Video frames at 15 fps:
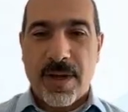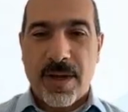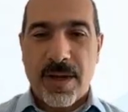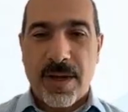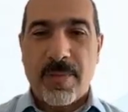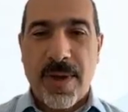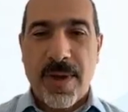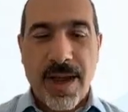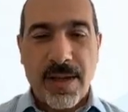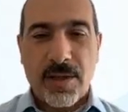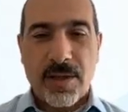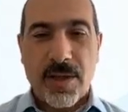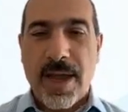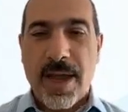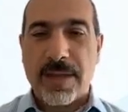
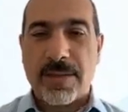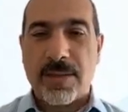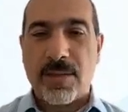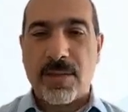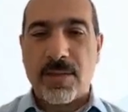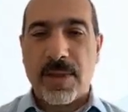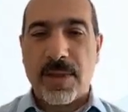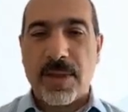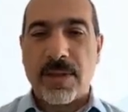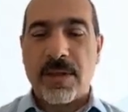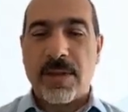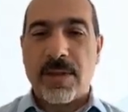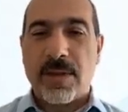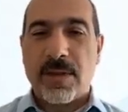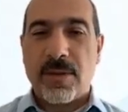manage access to it
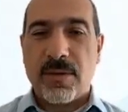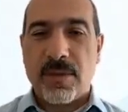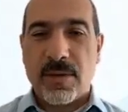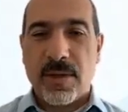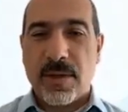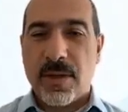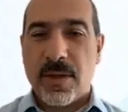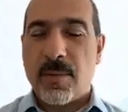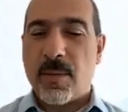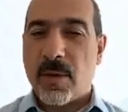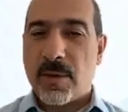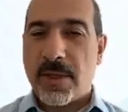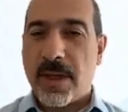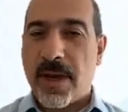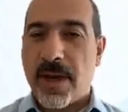using a
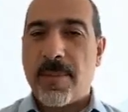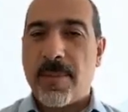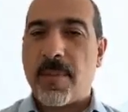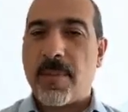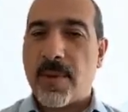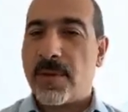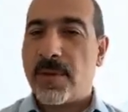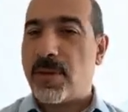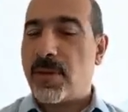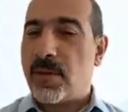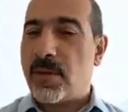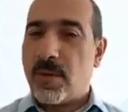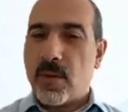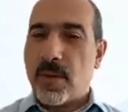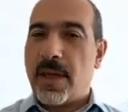multi-hop
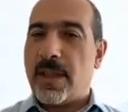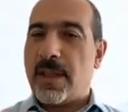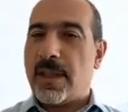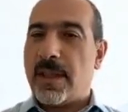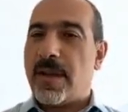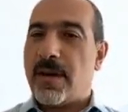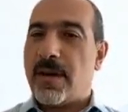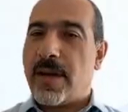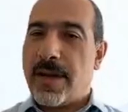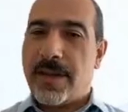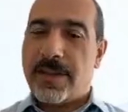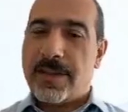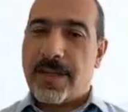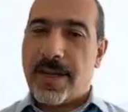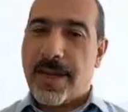approach, one layer
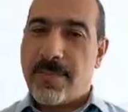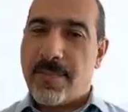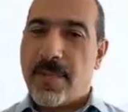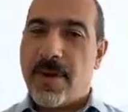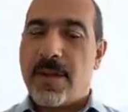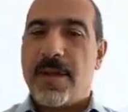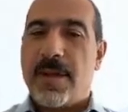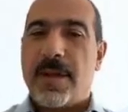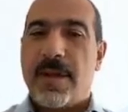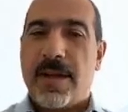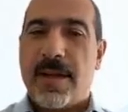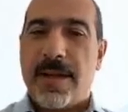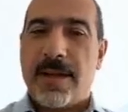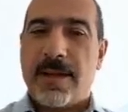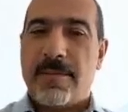at a time.
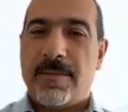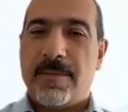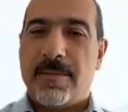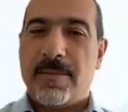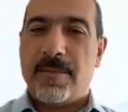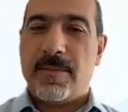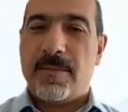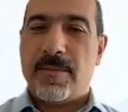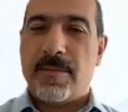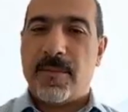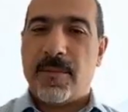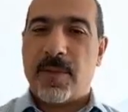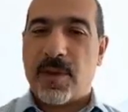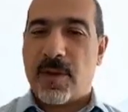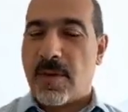
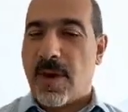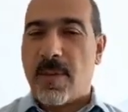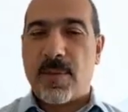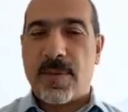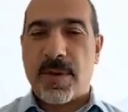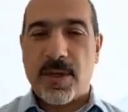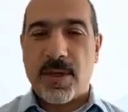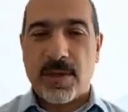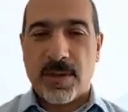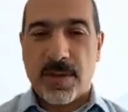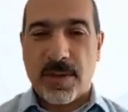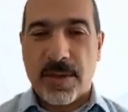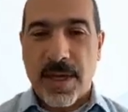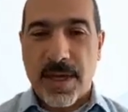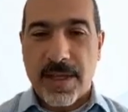So operational
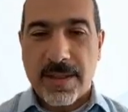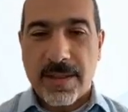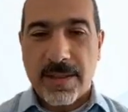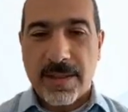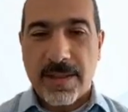sites